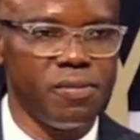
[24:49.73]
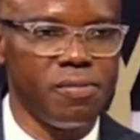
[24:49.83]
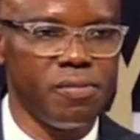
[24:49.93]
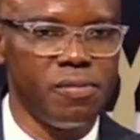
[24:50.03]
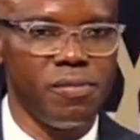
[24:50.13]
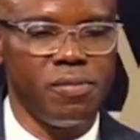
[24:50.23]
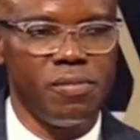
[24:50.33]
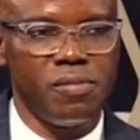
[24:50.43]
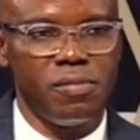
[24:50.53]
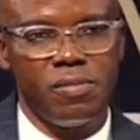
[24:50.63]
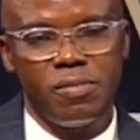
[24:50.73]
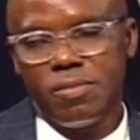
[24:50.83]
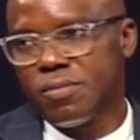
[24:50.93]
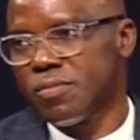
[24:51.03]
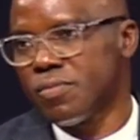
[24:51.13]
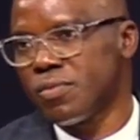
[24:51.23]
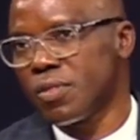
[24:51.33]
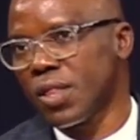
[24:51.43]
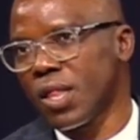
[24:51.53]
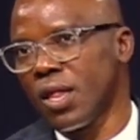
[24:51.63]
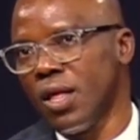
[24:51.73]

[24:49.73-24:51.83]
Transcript: No one is speaking in this clip.